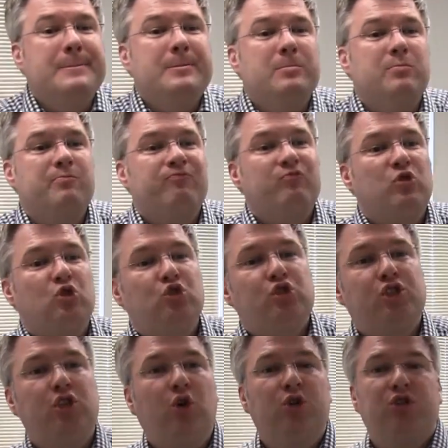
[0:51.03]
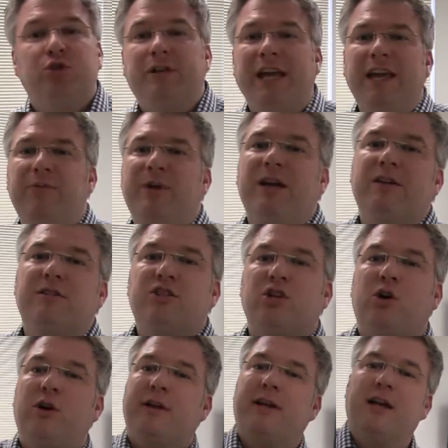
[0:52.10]
Um. So today we are
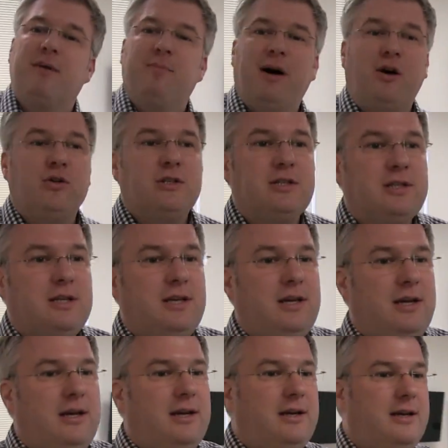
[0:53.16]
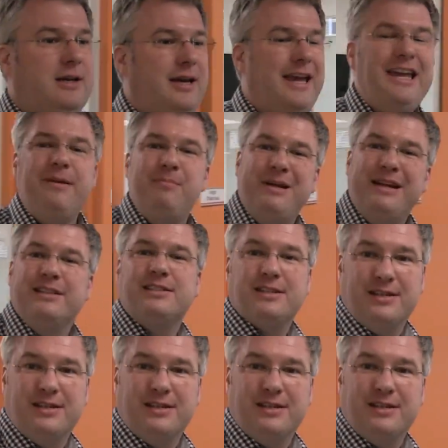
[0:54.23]
talking about K means